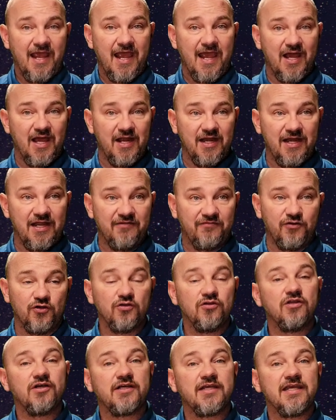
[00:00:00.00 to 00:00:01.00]
And if
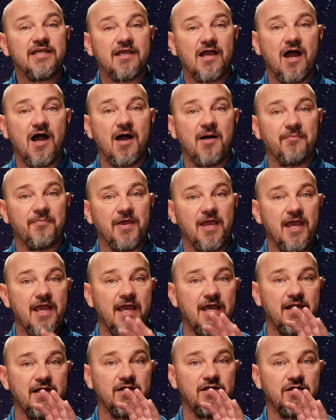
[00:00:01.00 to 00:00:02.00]
you're looking up
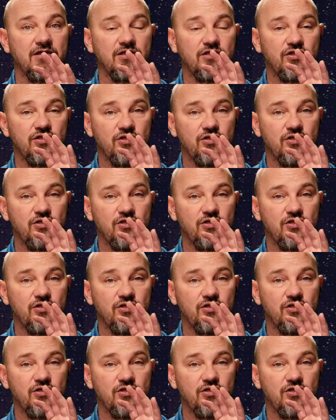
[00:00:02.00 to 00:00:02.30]
and